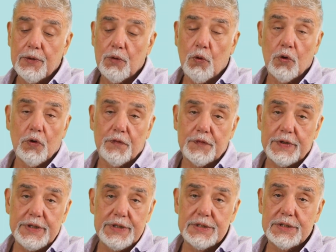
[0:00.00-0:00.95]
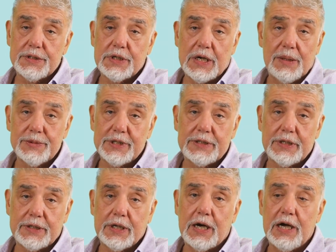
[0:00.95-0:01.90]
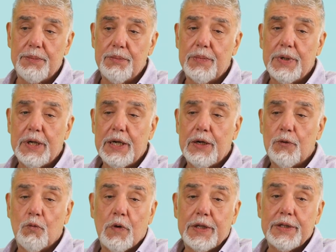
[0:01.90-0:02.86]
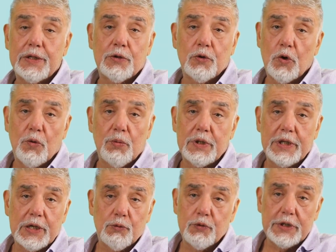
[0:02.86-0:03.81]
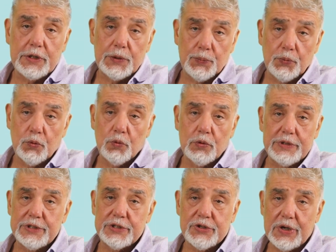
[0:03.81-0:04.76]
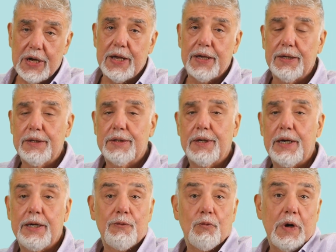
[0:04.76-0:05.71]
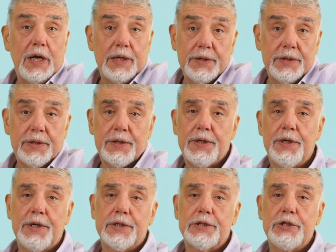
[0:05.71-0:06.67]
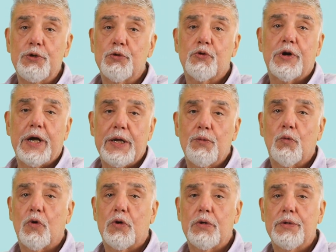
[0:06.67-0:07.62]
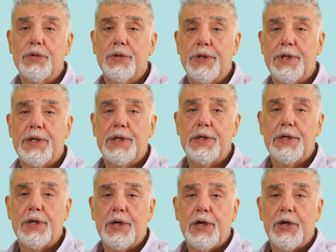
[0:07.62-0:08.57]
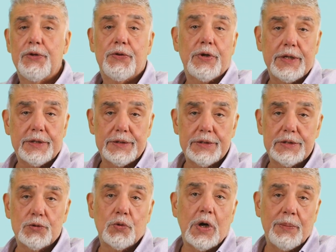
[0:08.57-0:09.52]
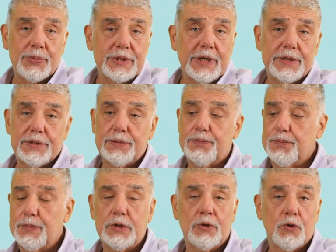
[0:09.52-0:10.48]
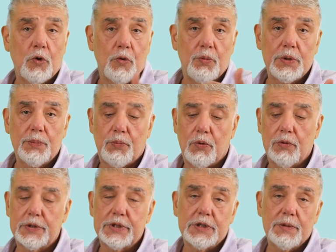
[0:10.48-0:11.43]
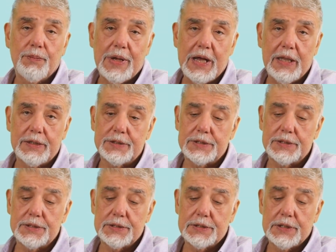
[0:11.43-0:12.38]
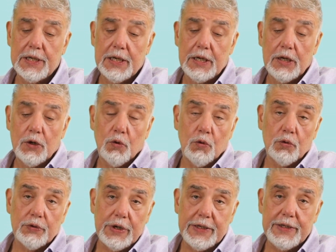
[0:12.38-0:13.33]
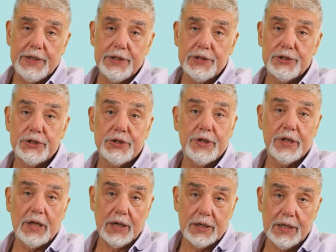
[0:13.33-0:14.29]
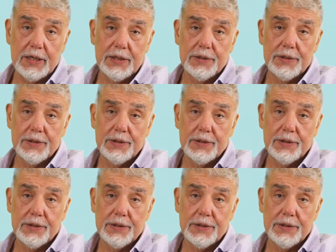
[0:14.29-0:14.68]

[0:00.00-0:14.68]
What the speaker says: all of these comes at a time when the global liquidity pool is drying and when the Ukraine war threatens to upset the global political balances. Already, Sri Lanka,